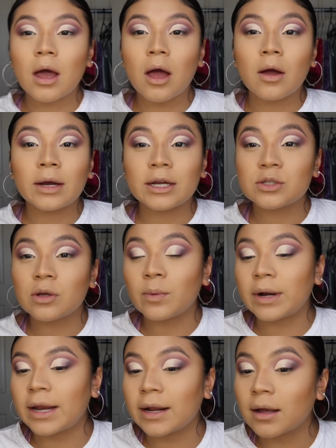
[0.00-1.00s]
Okay, so I
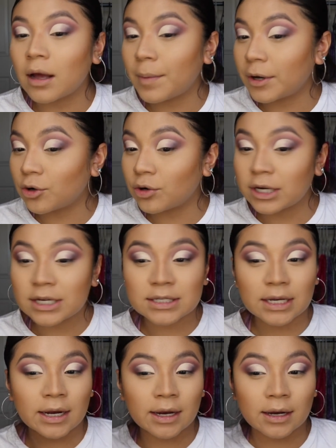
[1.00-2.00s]
went ahead and cut my crease
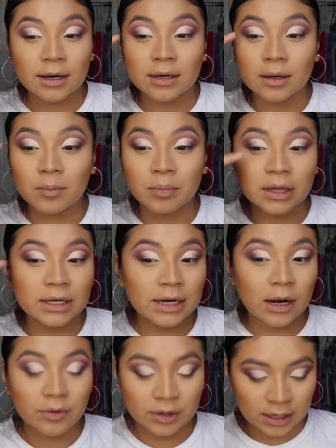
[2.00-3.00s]
and blended
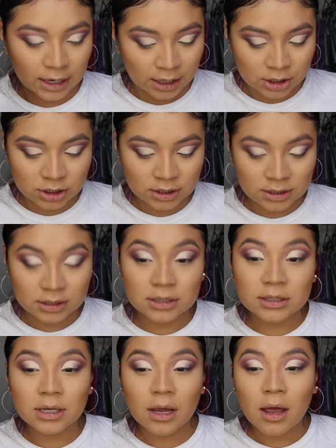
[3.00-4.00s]
out the
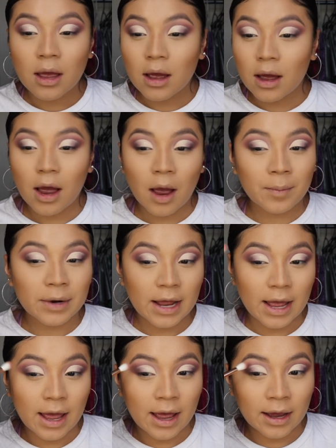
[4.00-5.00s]
edges. I'm
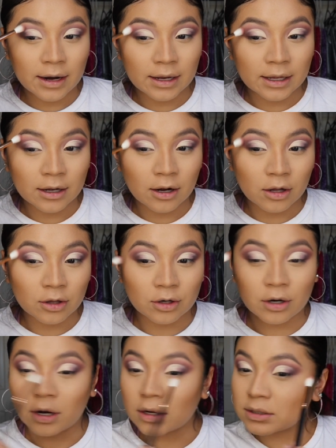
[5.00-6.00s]
gonna add a
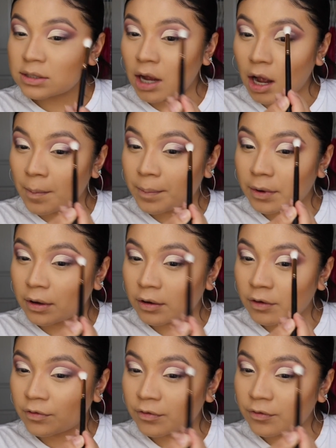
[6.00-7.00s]
color on top
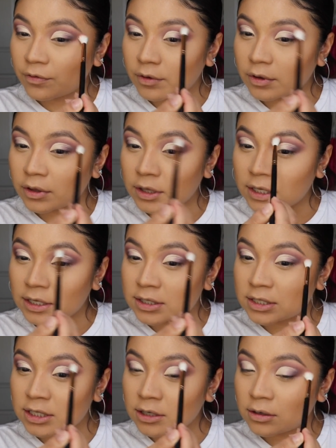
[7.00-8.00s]
of the
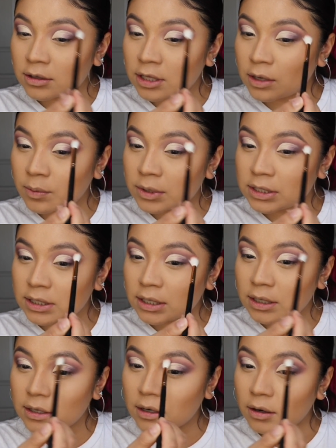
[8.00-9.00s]
concealer that we
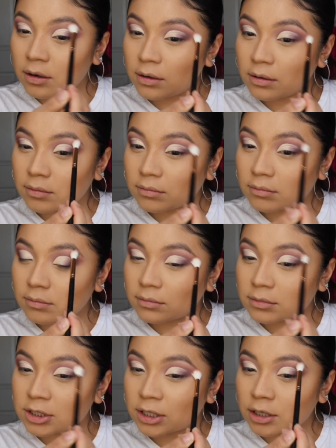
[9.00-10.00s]
did
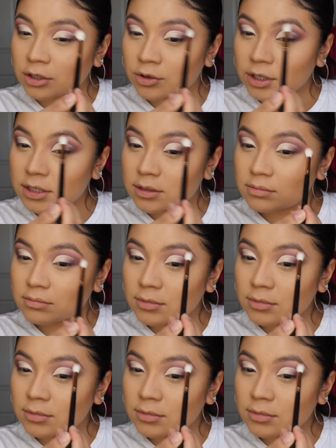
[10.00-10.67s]
to cut the crease.